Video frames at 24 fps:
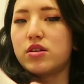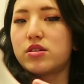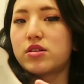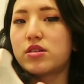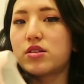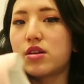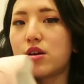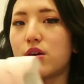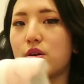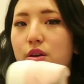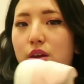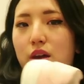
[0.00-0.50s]

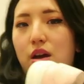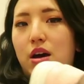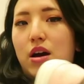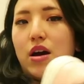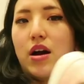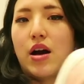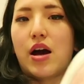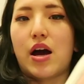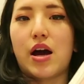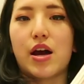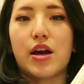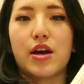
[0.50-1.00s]
So
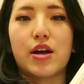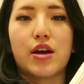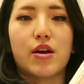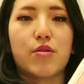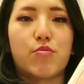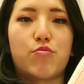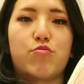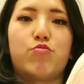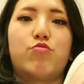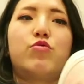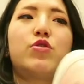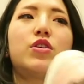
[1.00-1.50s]
yeah, I
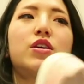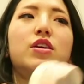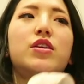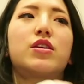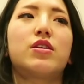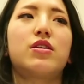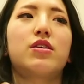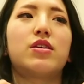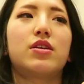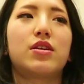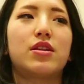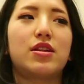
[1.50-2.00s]
am
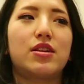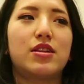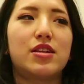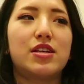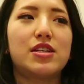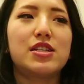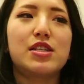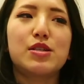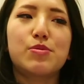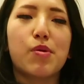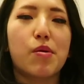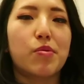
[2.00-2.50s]
really,
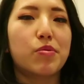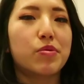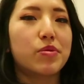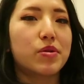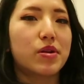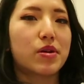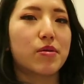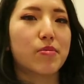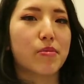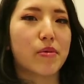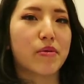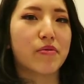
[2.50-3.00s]
this is
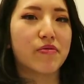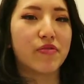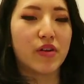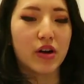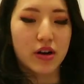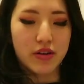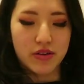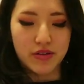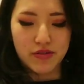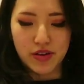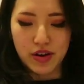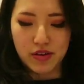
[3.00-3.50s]
probably my
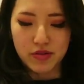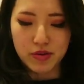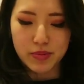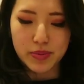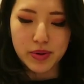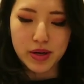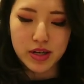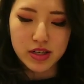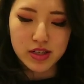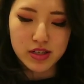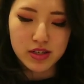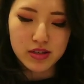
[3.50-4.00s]

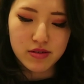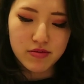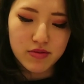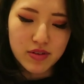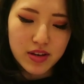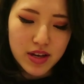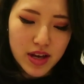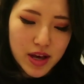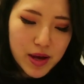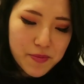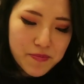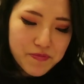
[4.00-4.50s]
favorite purchase of
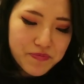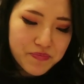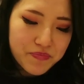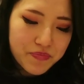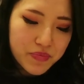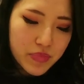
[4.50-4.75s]
the day